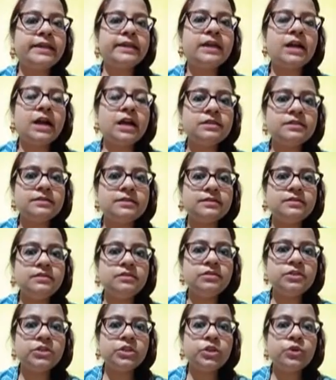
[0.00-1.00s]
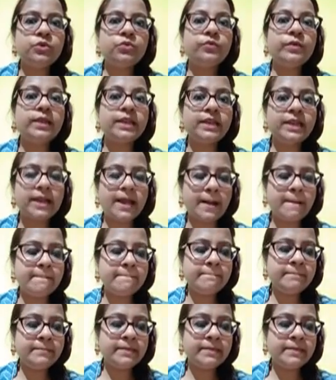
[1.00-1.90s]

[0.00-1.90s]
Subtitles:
cousin will come